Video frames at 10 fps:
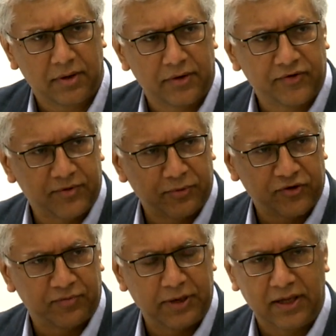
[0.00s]
are
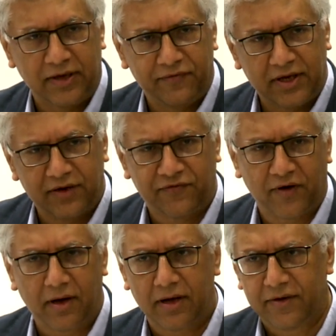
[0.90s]
supposed to be leaving at
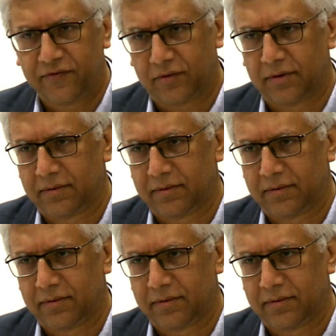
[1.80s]
5 or